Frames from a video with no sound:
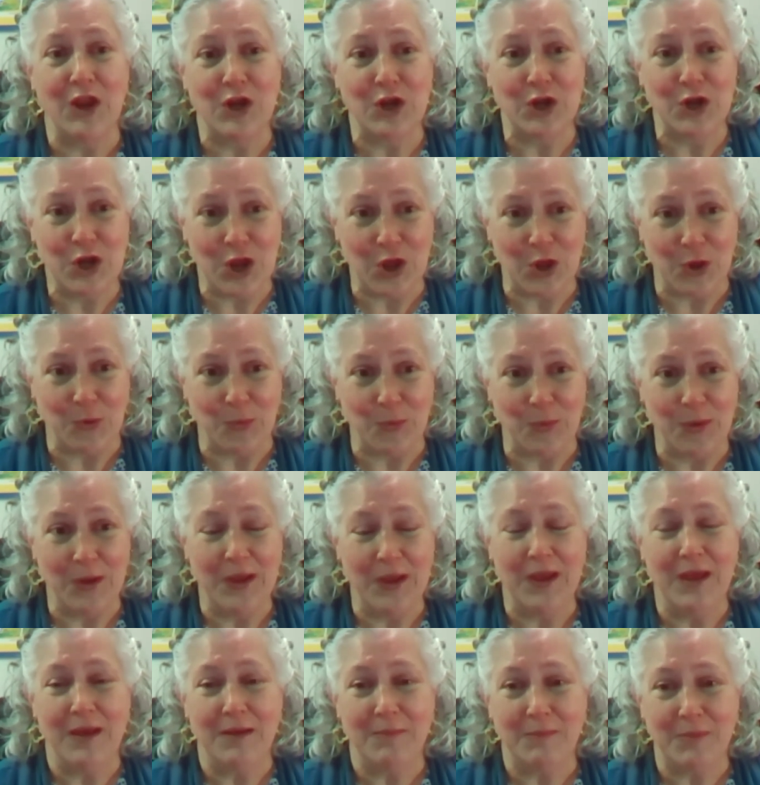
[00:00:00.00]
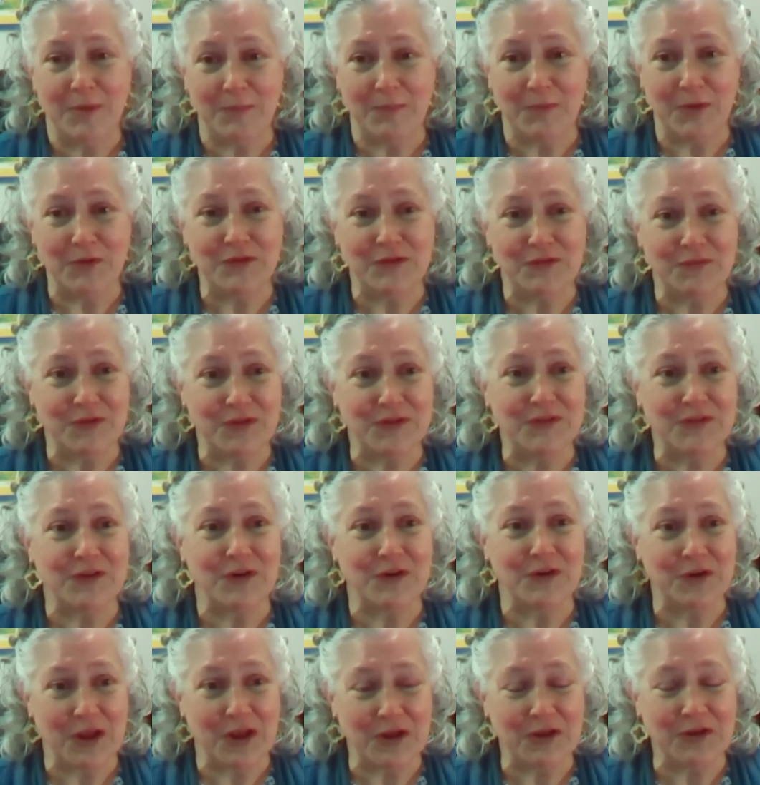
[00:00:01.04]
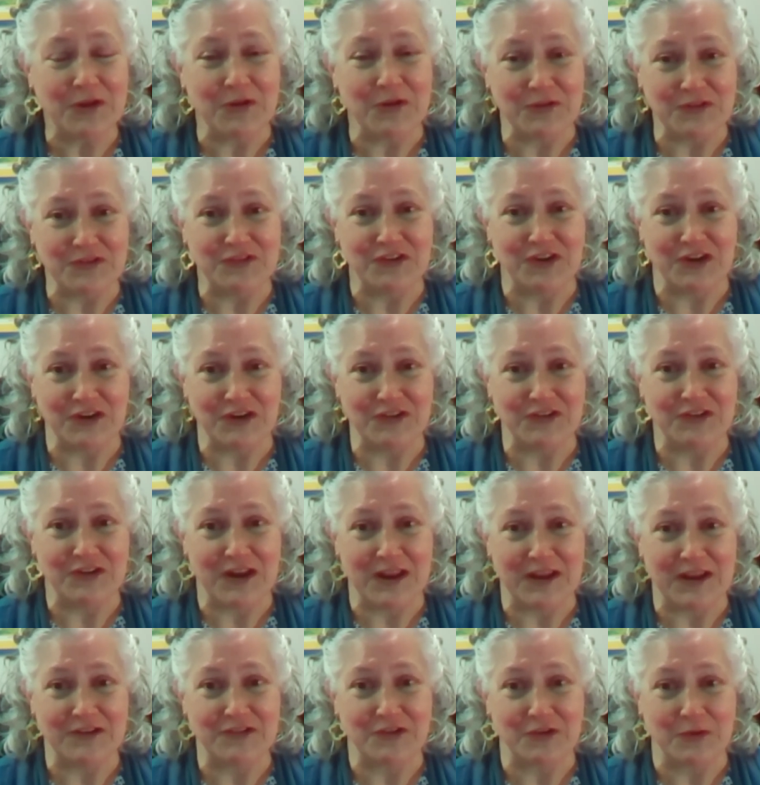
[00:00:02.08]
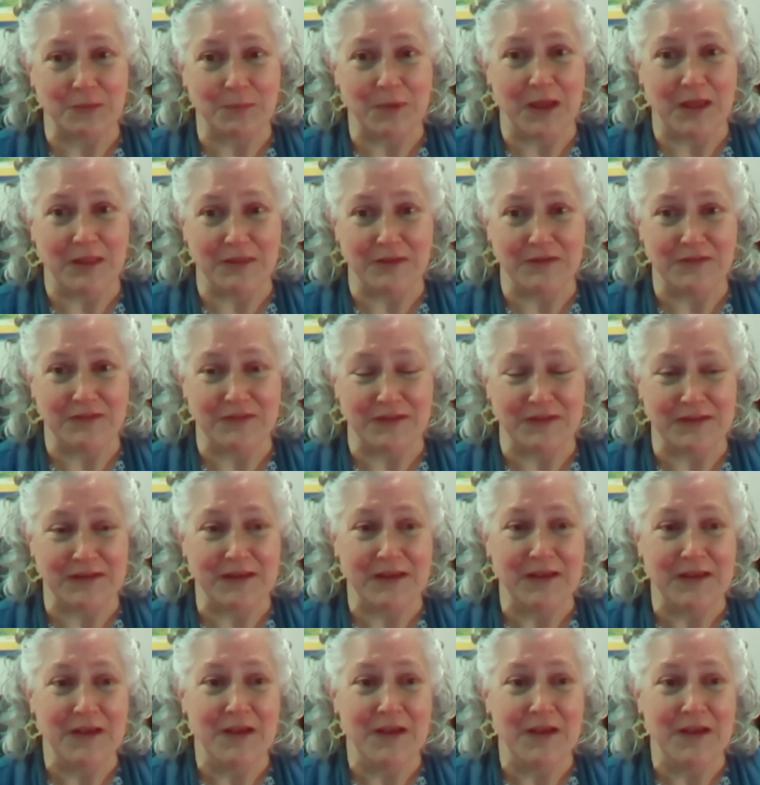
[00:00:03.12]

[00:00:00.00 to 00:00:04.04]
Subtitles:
No. But most of us are not going to change national policy.